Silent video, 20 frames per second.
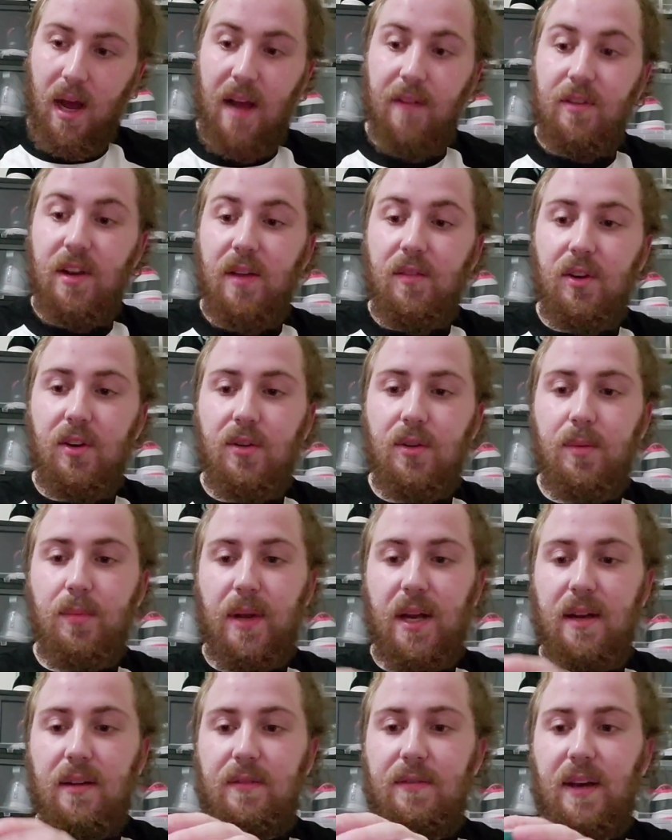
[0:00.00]
I've never owned a
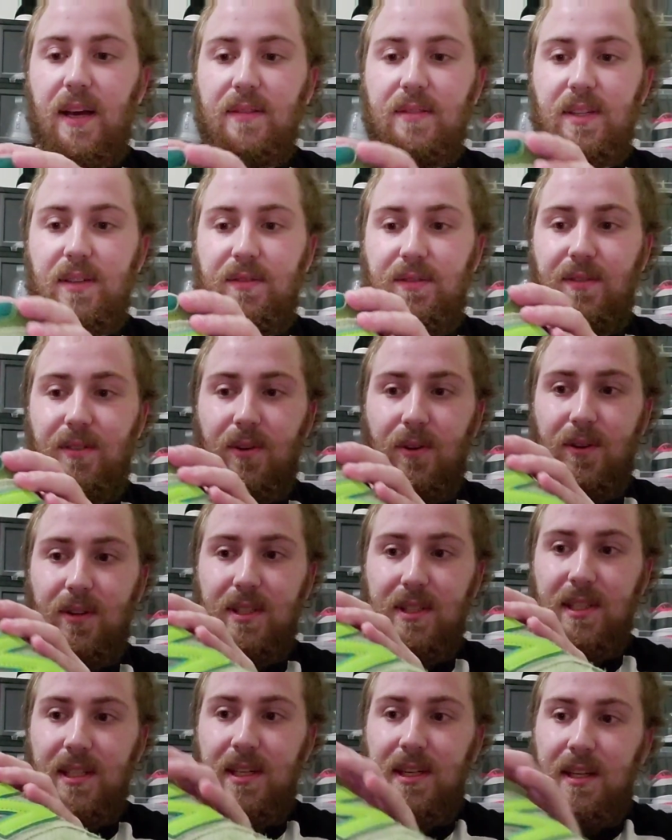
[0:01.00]
pair of
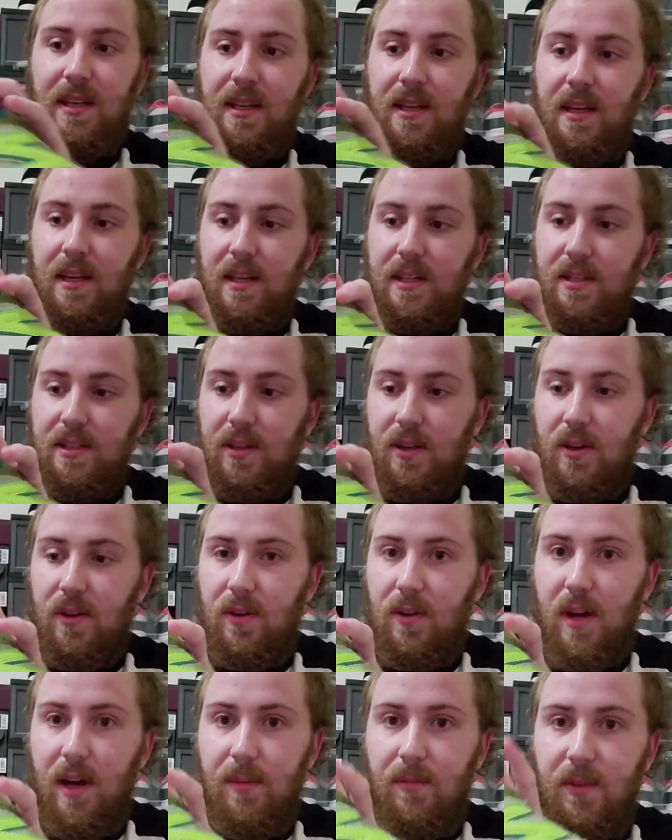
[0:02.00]
574s,
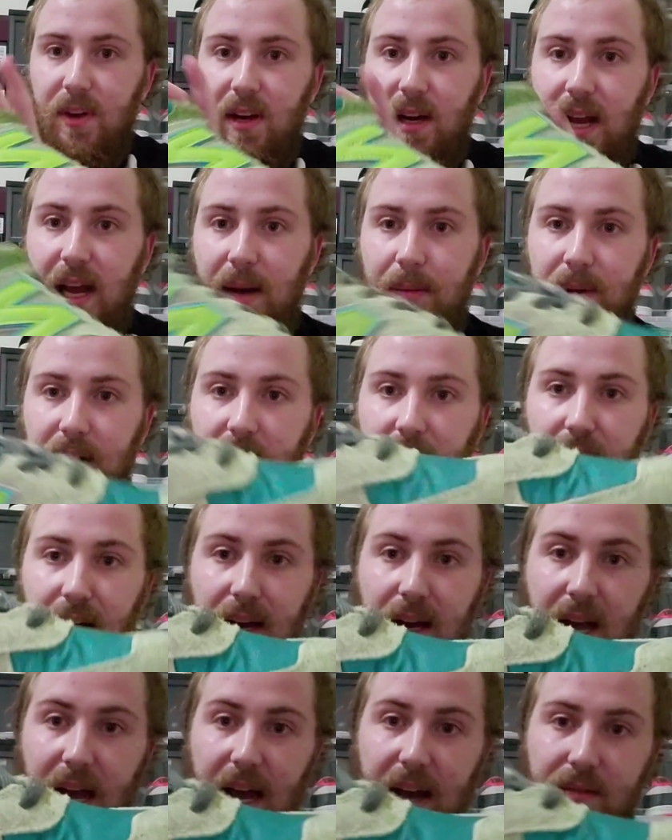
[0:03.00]
so I'm very happy
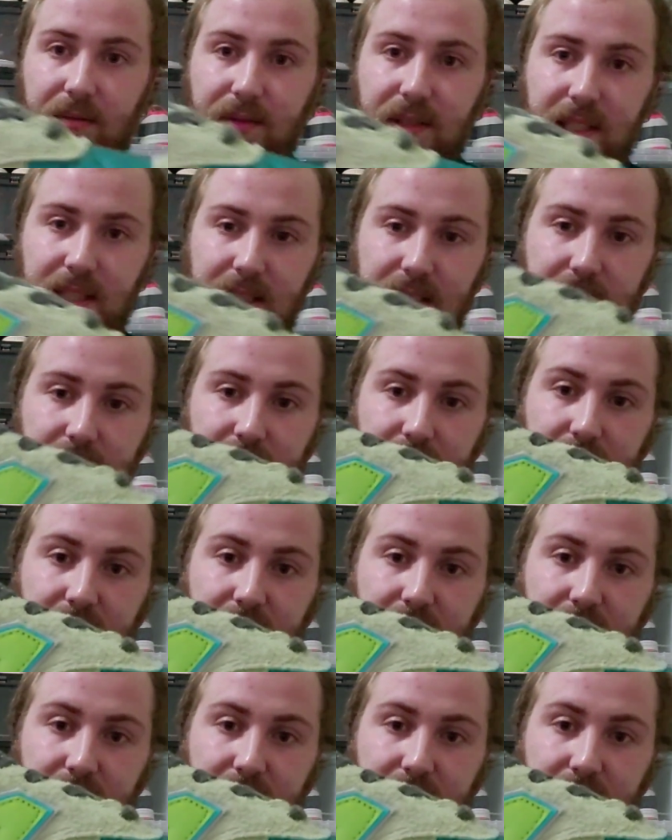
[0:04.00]
to have these.